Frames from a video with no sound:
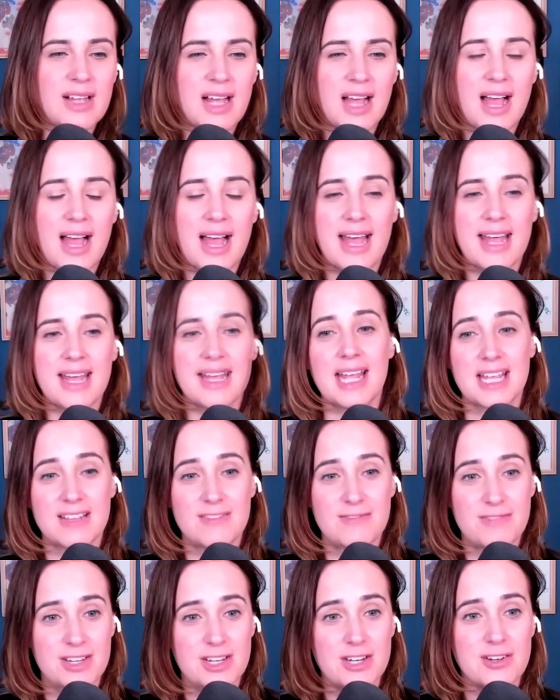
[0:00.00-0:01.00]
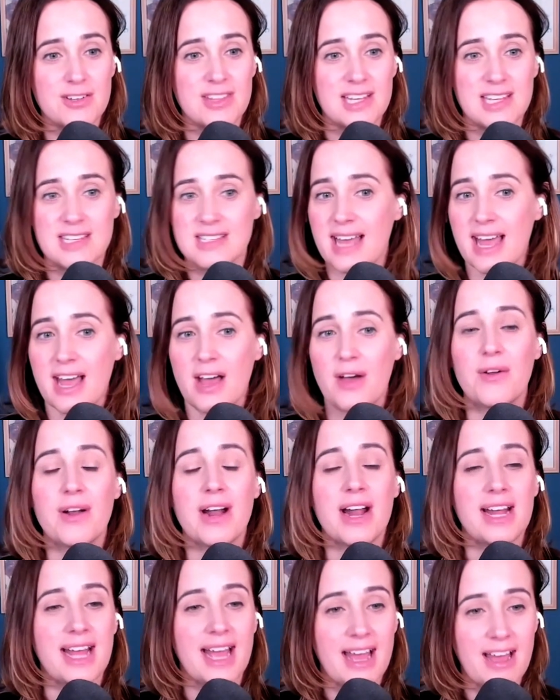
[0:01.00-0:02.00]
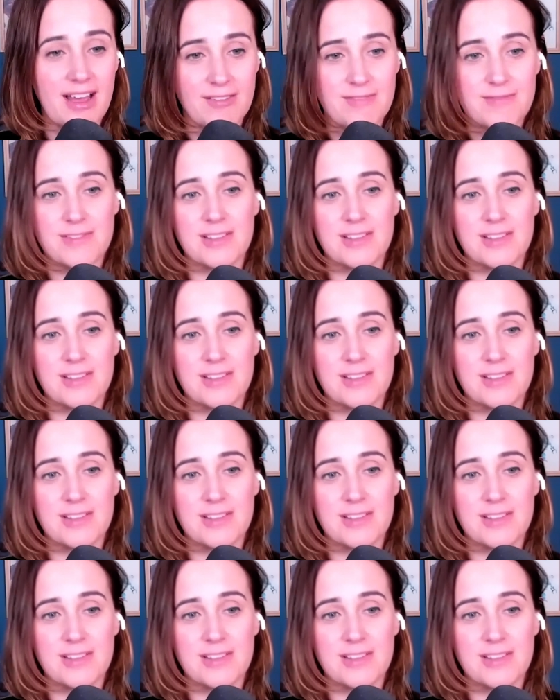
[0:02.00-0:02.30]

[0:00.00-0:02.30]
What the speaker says: I can figure things out. I have